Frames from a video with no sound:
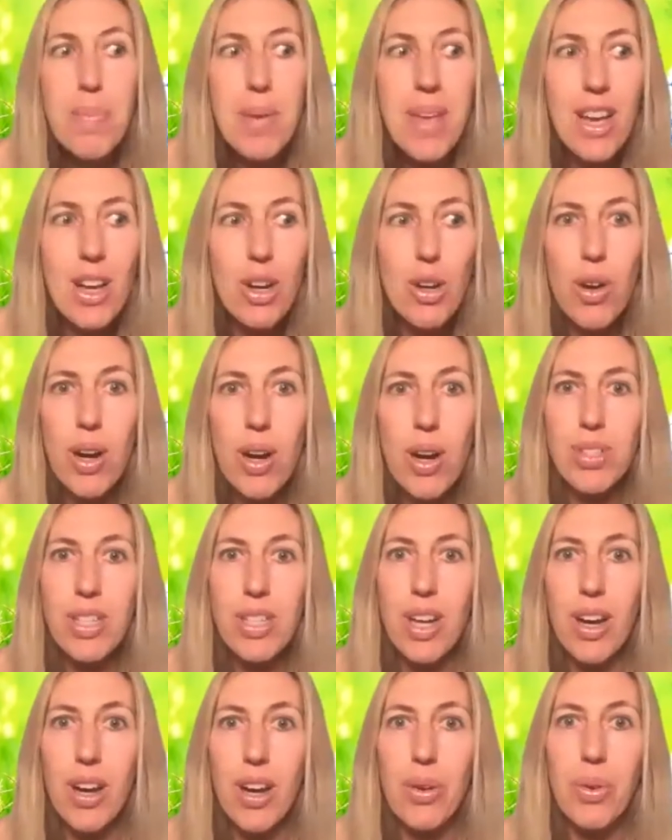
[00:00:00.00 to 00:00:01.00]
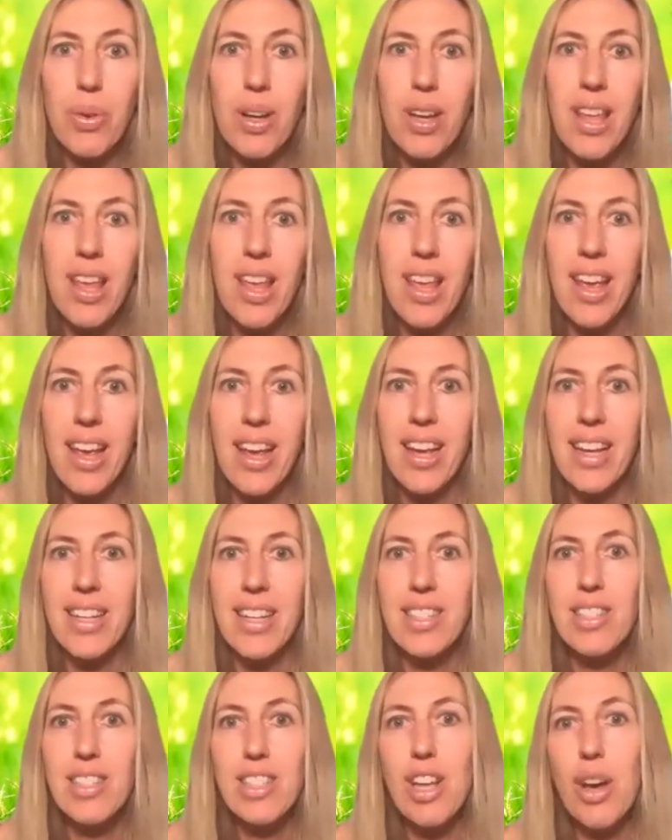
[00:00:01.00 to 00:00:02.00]
be in crypto.
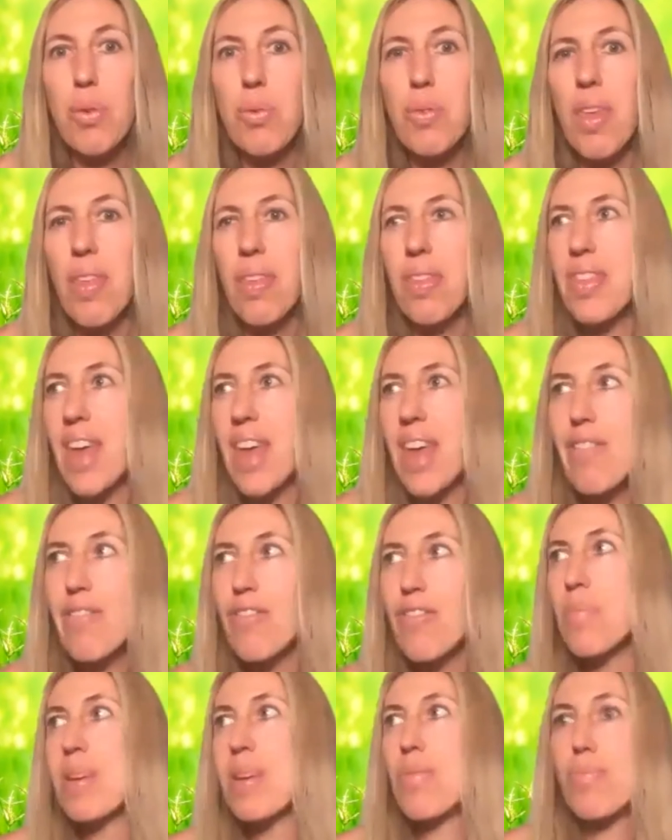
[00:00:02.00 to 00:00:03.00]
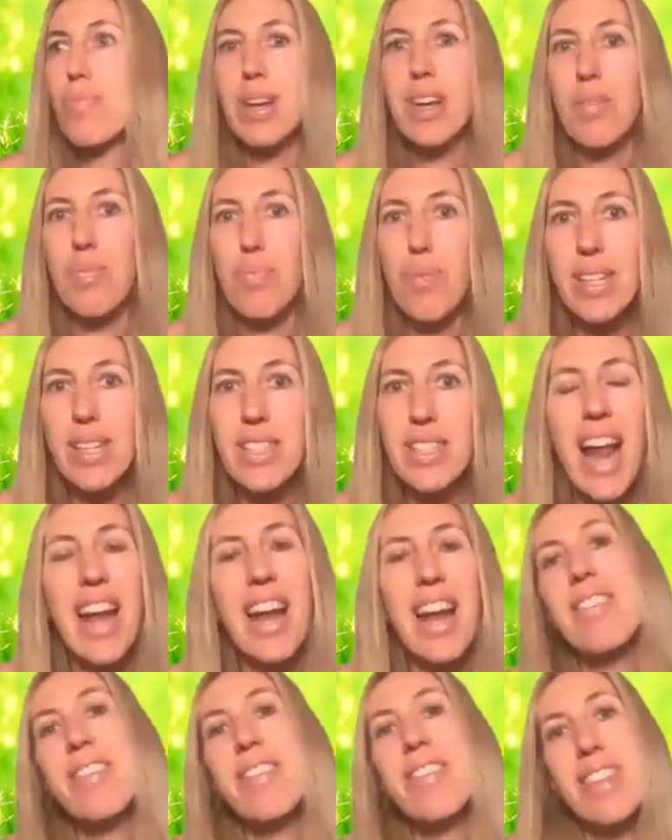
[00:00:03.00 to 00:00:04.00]
So that for me really resonates.
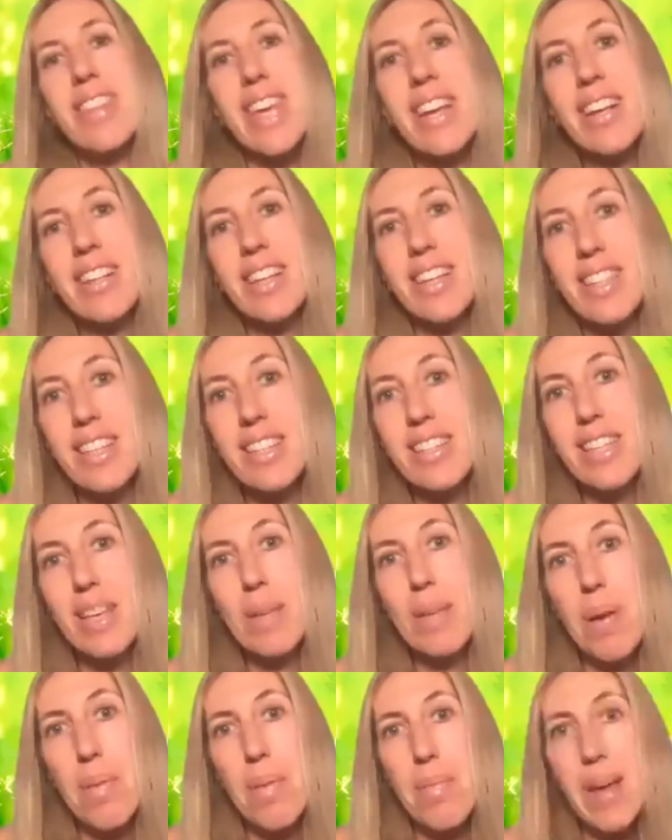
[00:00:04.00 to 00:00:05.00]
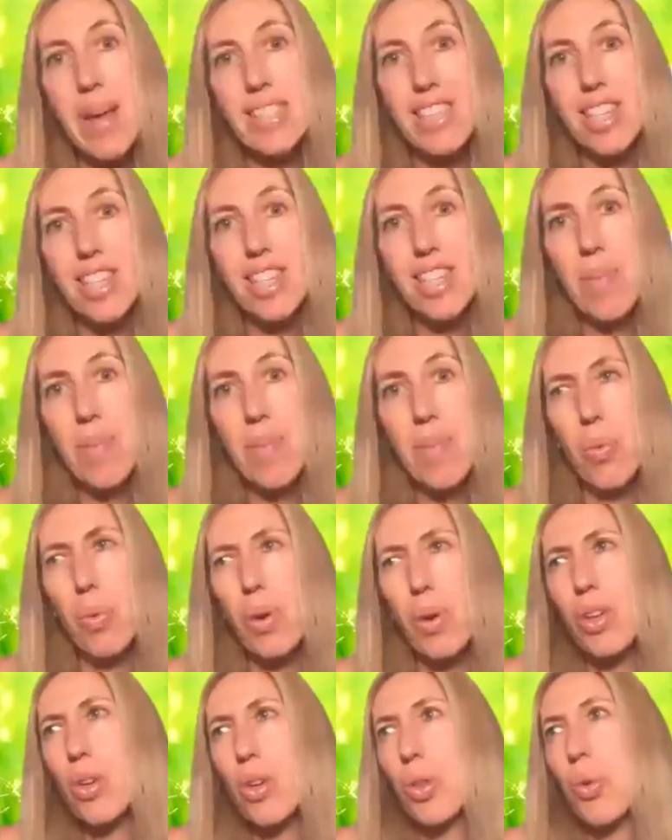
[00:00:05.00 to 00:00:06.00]
And I think that the deeper message about,
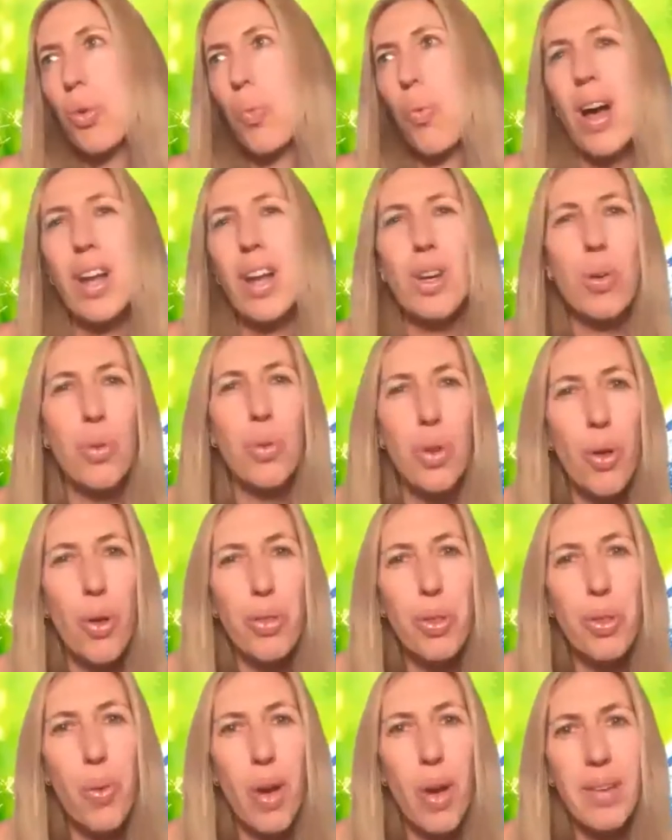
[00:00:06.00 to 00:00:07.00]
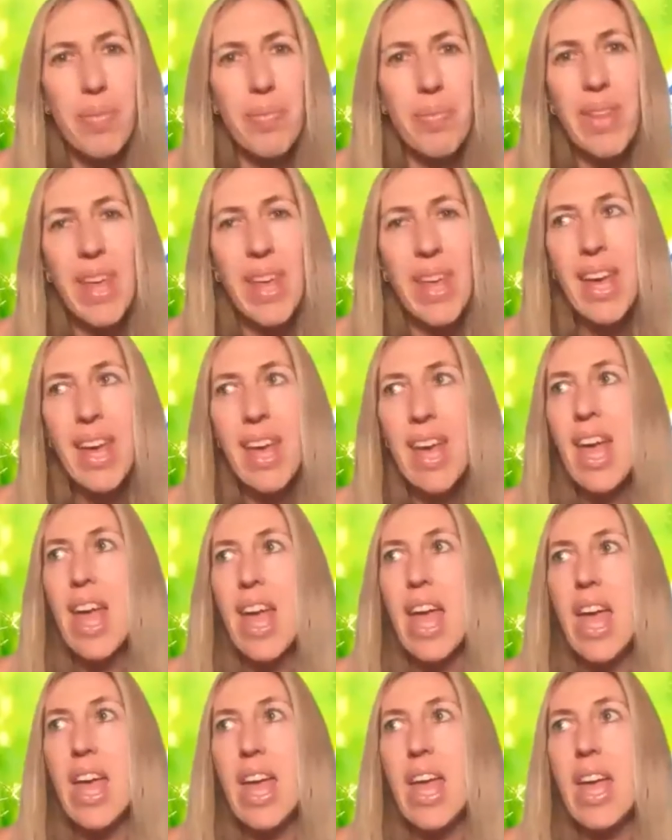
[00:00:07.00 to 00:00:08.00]
well, you're the one, you're not the one,
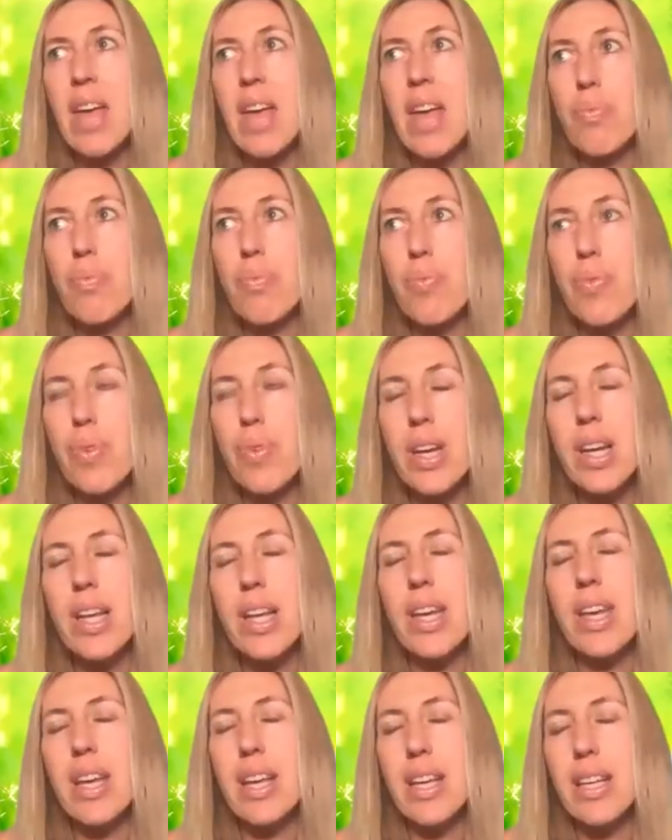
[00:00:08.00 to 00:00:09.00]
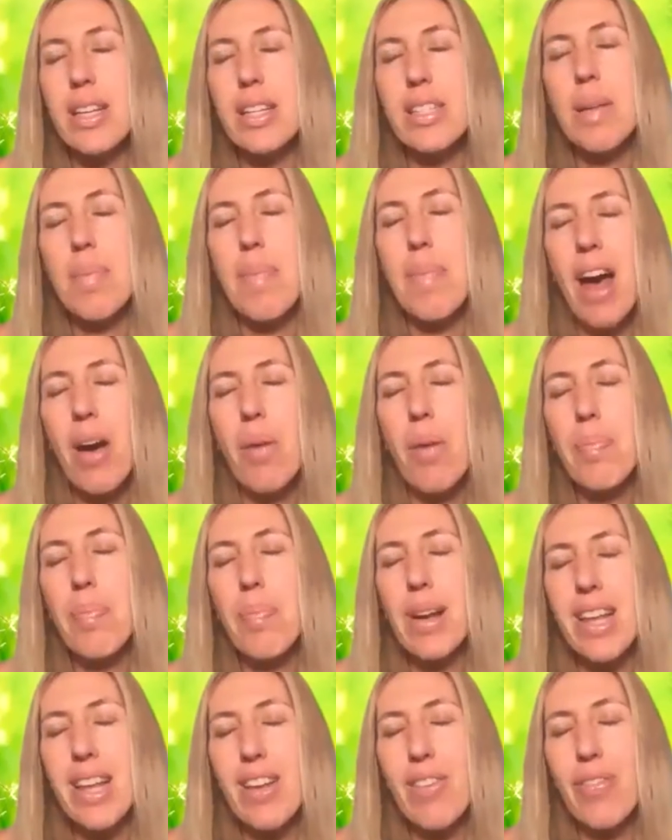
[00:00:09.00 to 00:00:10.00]
it really is about
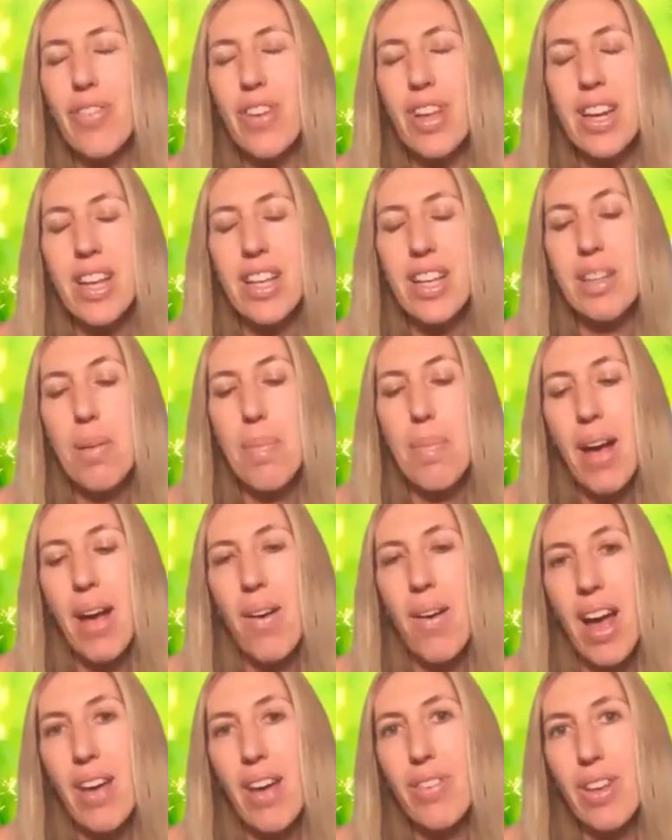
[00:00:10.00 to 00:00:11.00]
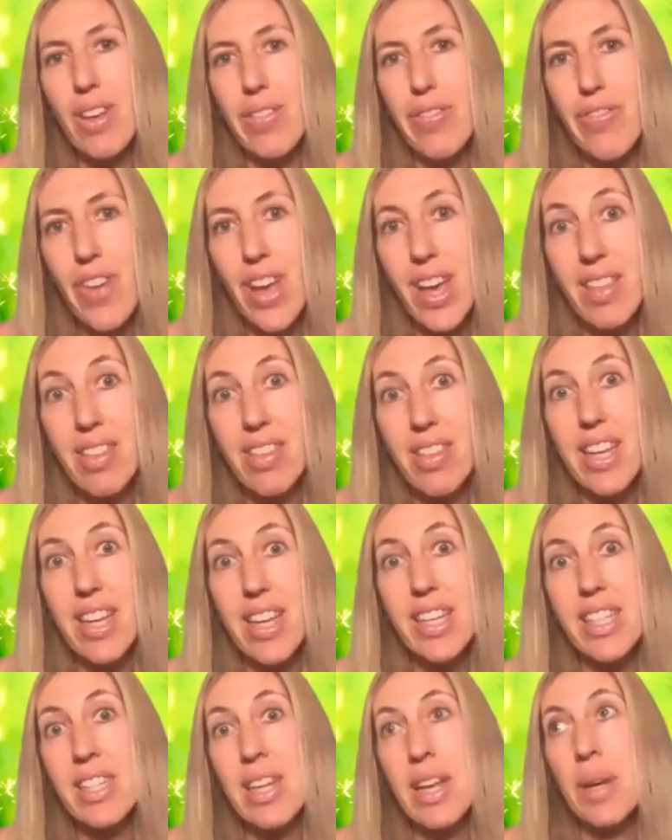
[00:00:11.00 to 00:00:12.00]
belief. It is about having faith. It
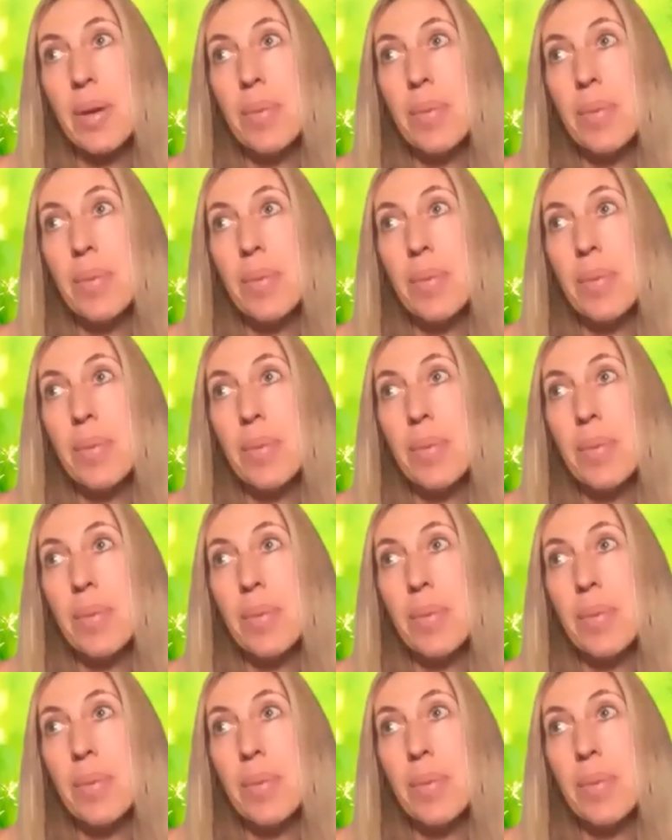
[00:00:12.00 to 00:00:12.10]
is